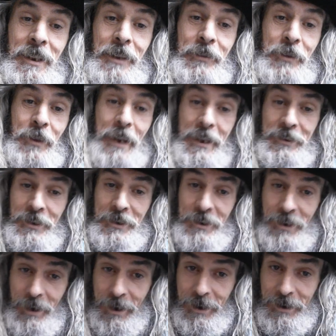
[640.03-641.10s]
you had the
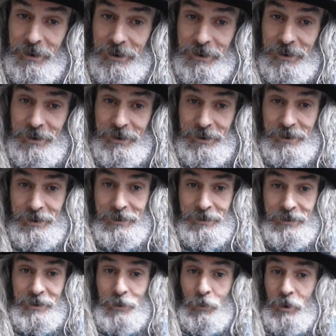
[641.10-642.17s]
chance
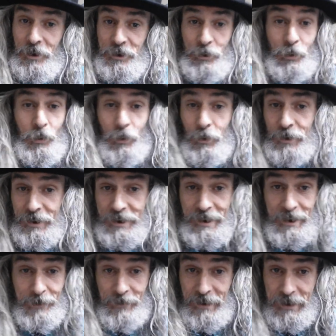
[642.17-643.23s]
to watch all the
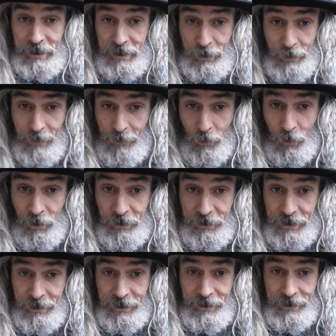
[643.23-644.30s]
TV you ever wanted,